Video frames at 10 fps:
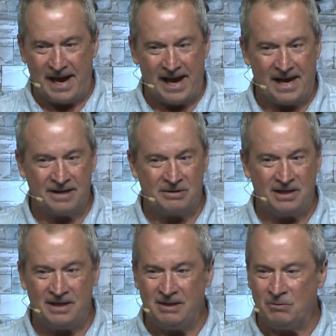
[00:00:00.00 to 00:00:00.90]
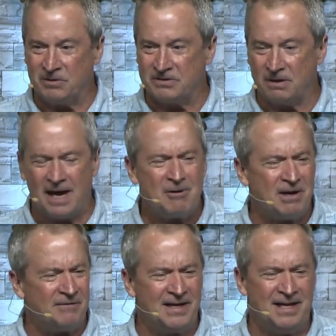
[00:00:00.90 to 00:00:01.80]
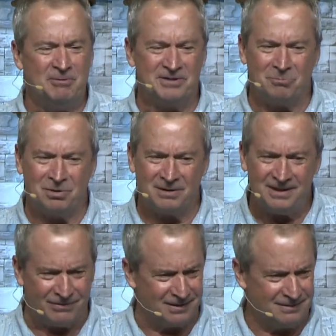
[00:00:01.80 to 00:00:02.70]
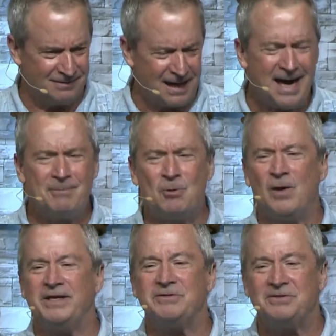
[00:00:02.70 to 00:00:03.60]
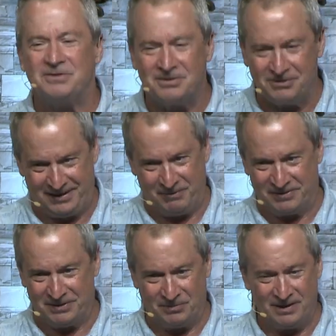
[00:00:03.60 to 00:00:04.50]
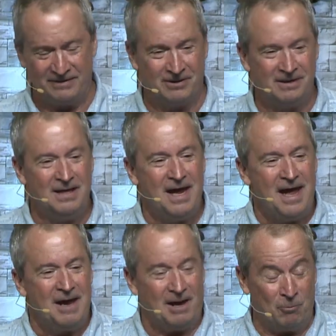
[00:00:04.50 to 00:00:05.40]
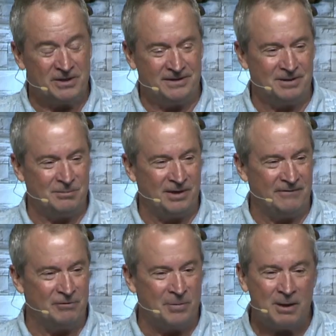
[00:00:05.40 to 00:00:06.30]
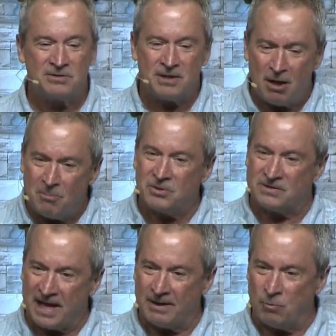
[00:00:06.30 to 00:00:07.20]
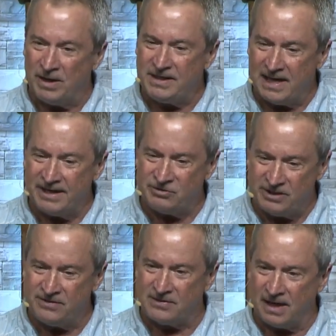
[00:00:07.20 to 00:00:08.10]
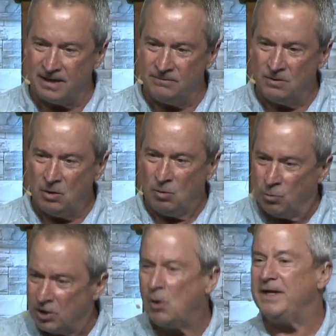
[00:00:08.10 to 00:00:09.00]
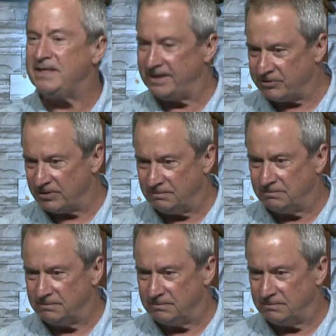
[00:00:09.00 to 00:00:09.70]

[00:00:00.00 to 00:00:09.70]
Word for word: And he was, I don't even think he was a believer. I'm quite certain he wasn't a believer, wasn't a believer. But it was almost like one day she said, We're going to Israel.